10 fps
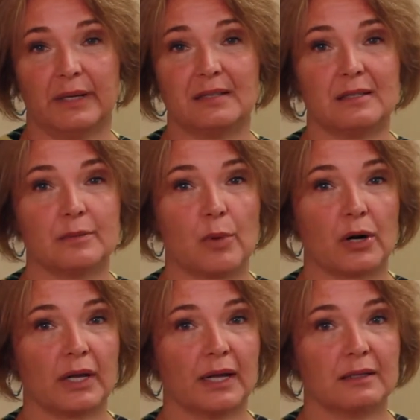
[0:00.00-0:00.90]
Is this
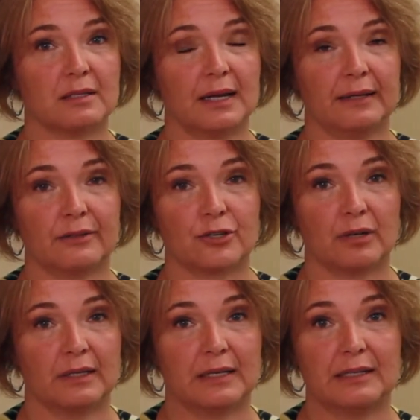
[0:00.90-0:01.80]
market and
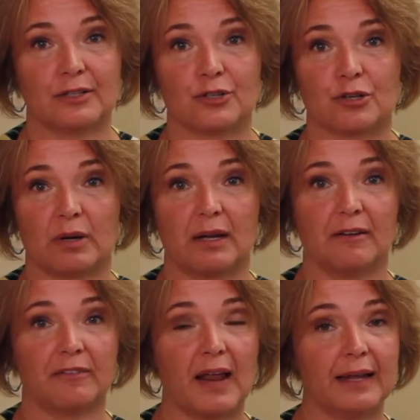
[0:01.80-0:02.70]
an industry
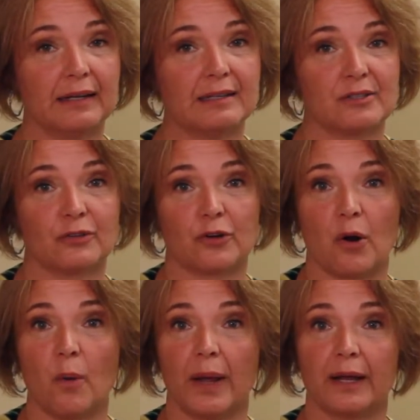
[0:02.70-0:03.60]
flat? Is it
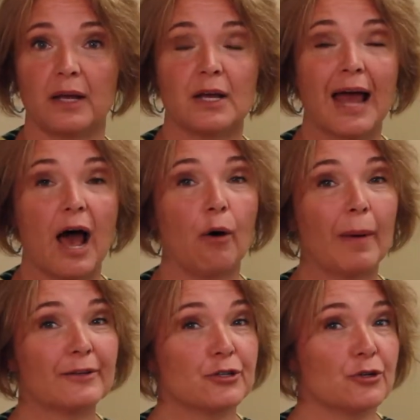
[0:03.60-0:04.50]
growing? How
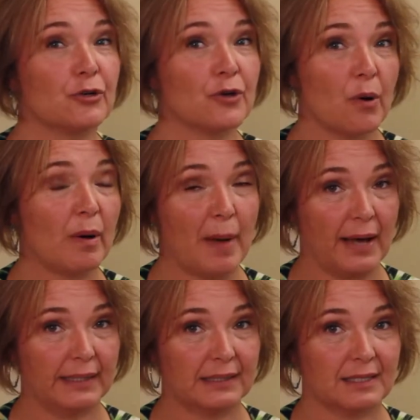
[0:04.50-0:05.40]
much do you know
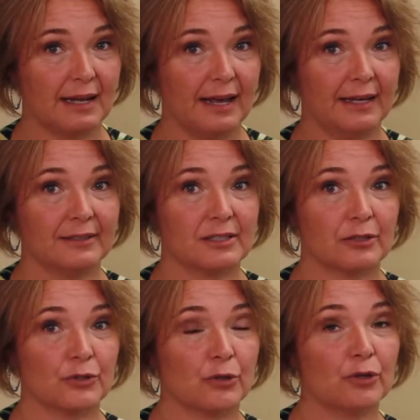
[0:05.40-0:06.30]
about it? And
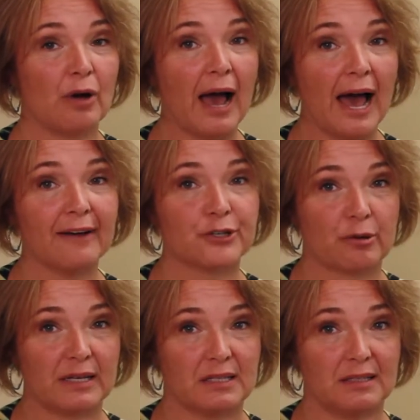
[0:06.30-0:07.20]
do you have
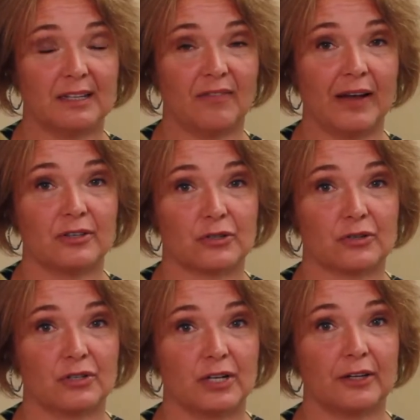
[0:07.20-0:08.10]
trusted
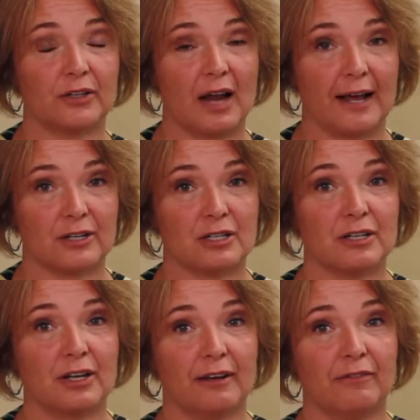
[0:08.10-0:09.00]
advisors that could
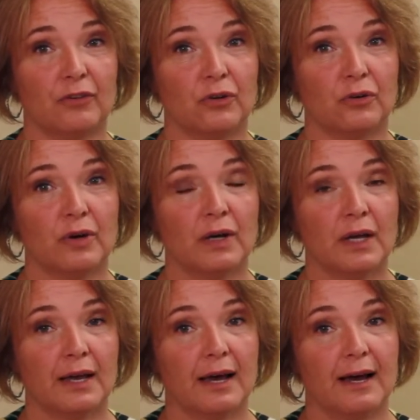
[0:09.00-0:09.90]
actually give you
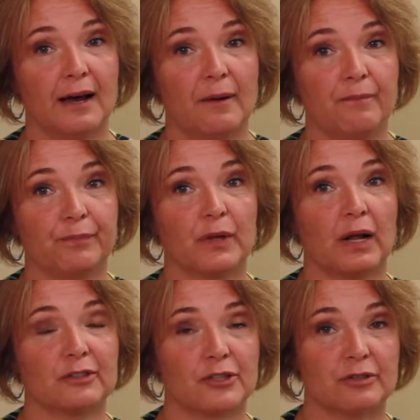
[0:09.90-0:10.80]

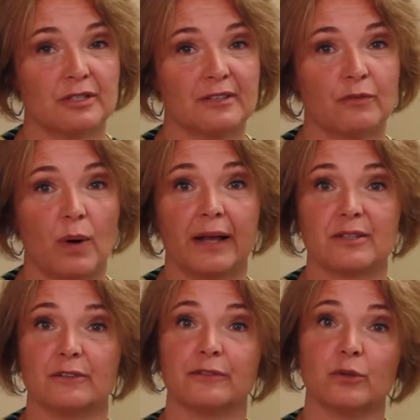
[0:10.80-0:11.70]
alternative
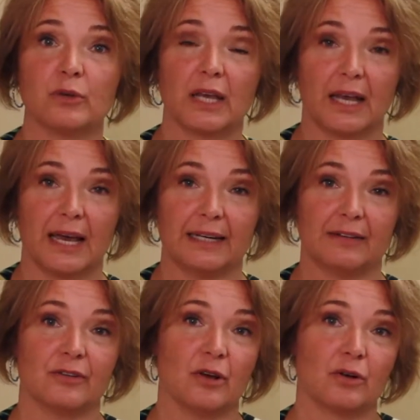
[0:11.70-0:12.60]
ways of looking at
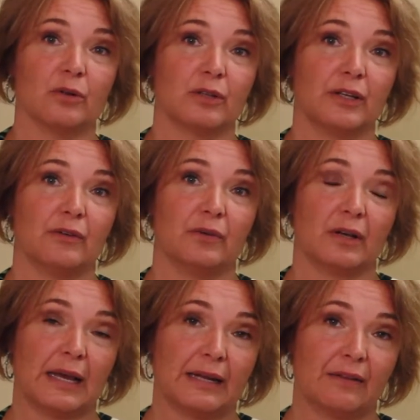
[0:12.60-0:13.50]
it, not only
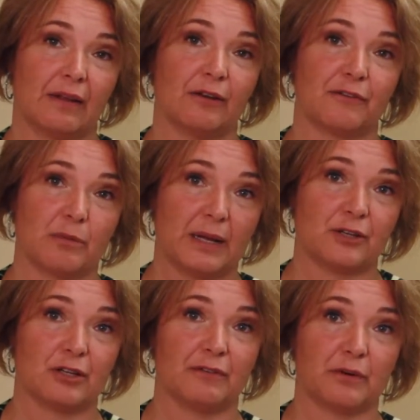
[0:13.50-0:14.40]
getting the
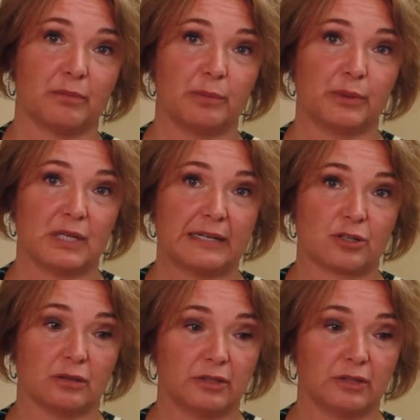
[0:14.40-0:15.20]
information from the potential